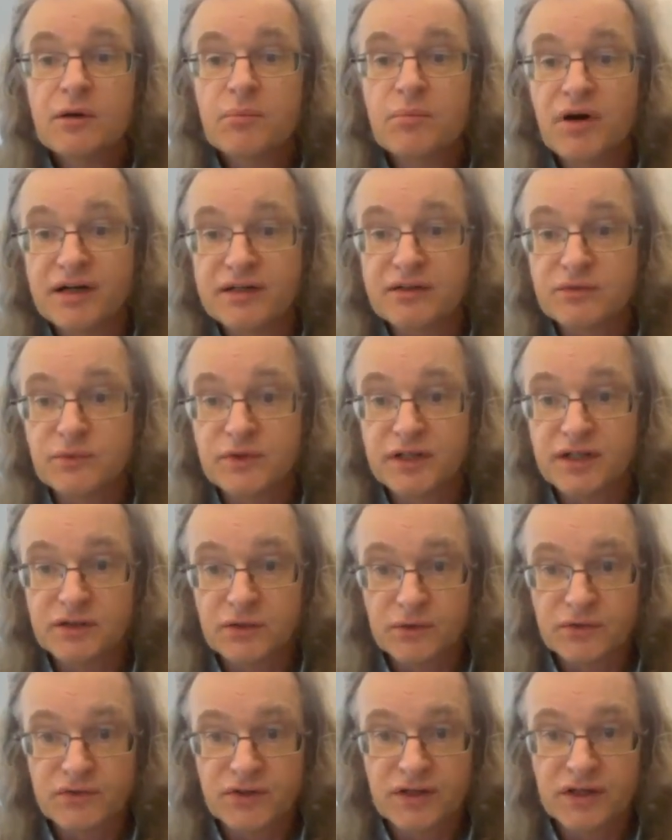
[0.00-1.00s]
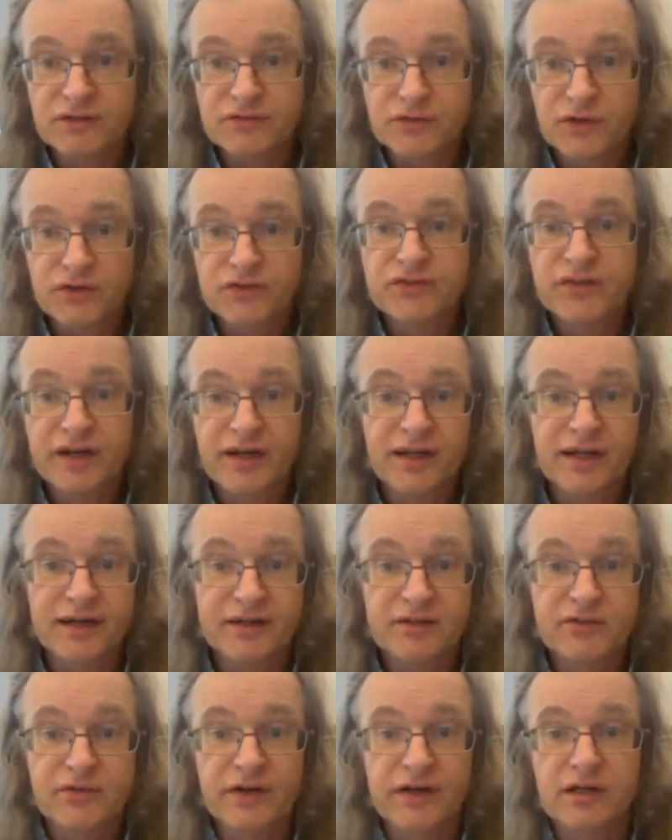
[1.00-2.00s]
But we are using it for
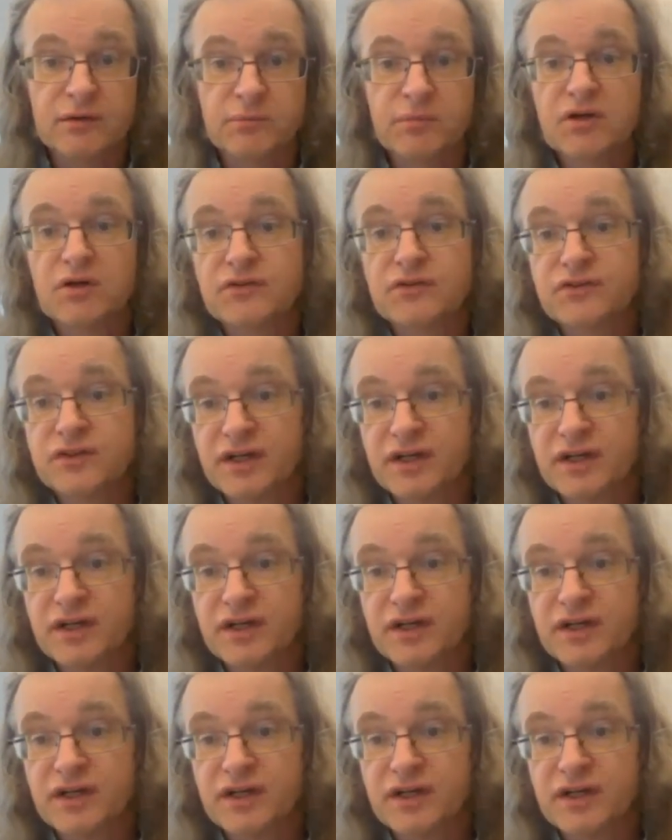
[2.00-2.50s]
satellite tracking because